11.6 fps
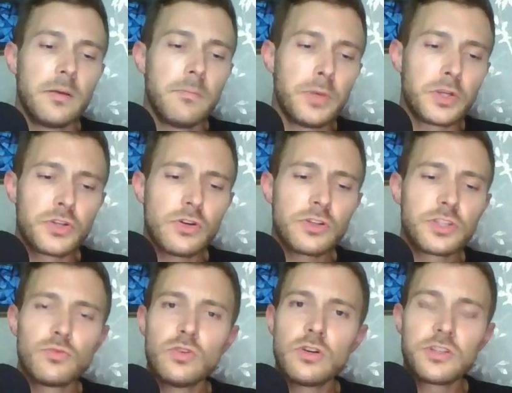Be sure to
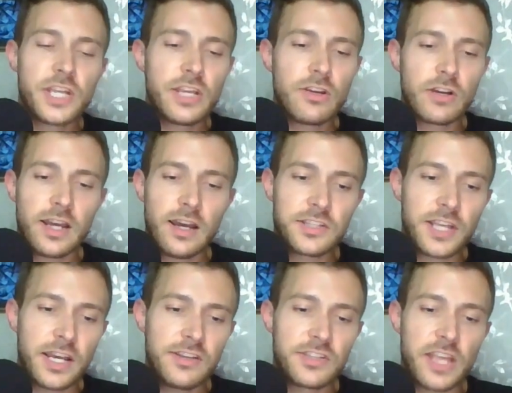rotate your car
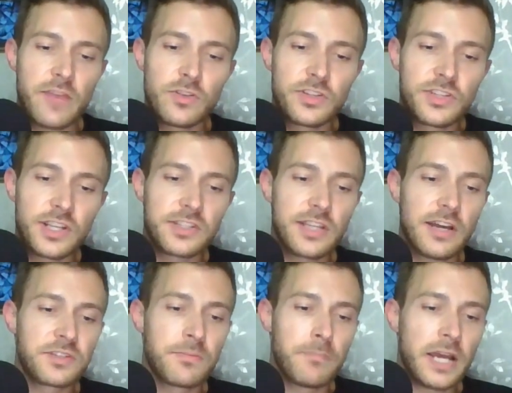tyres every
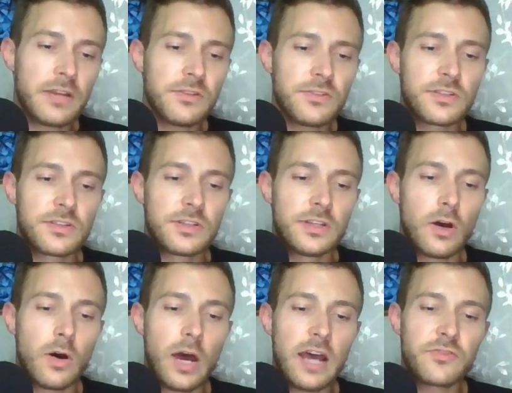6,000 miles
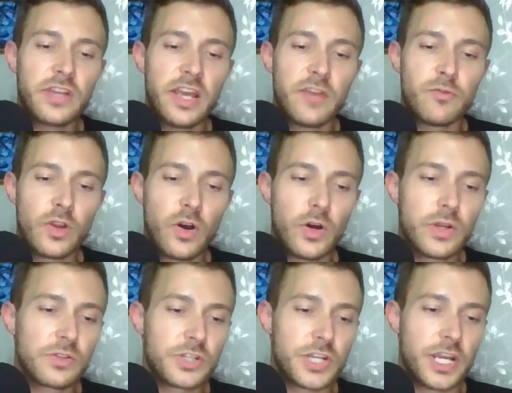or after every
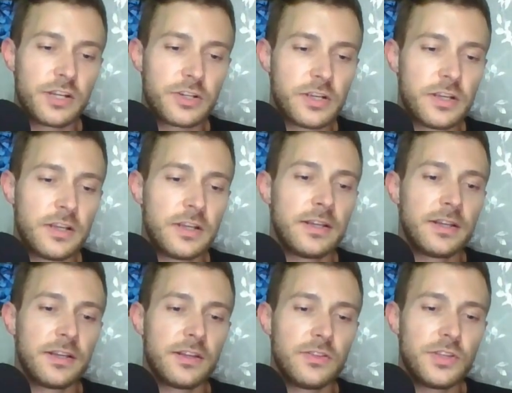oil change.
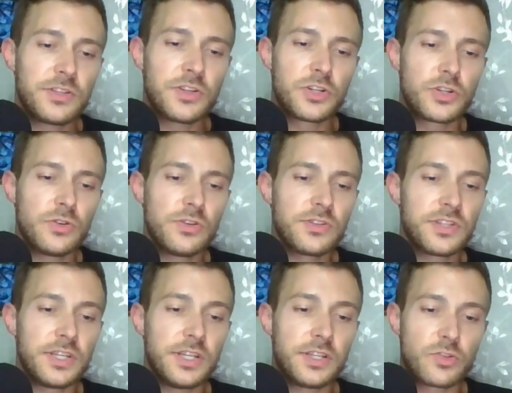This ensures
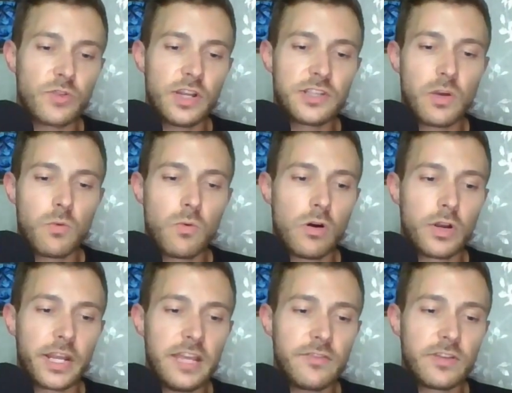the treads are worn
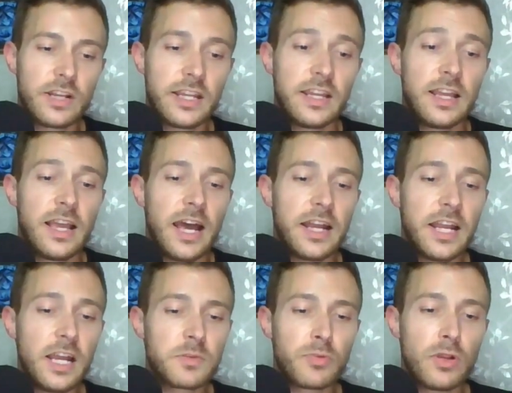evenly and
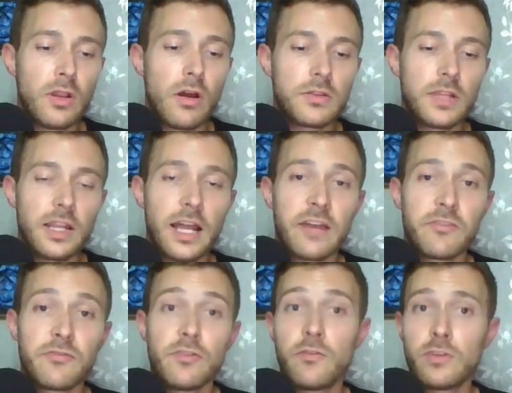helps prolong the
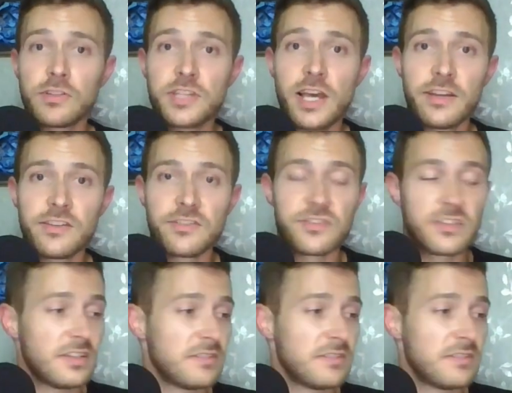life of your tyres.